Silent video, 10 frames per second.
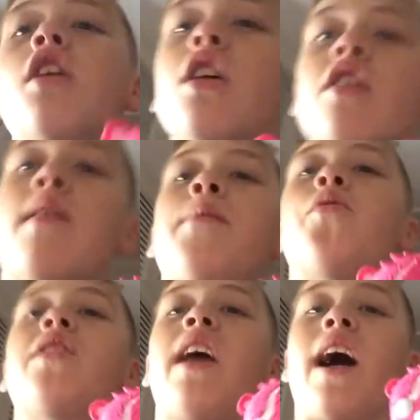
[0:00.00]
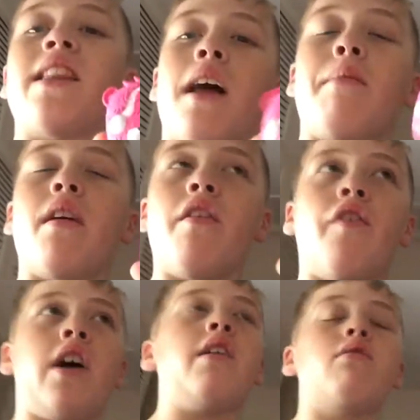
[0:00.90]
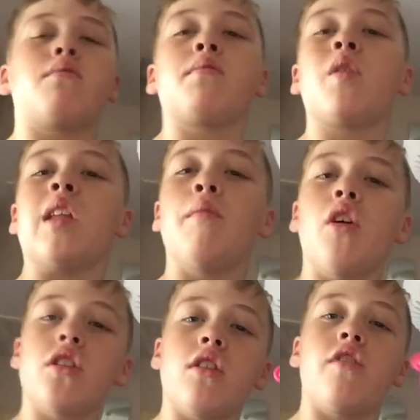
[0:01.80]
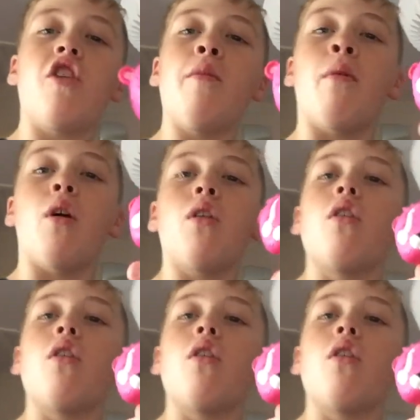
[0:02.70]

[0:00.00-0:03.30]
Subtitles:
Remember when they had that big fight? It was between the monster and the robot.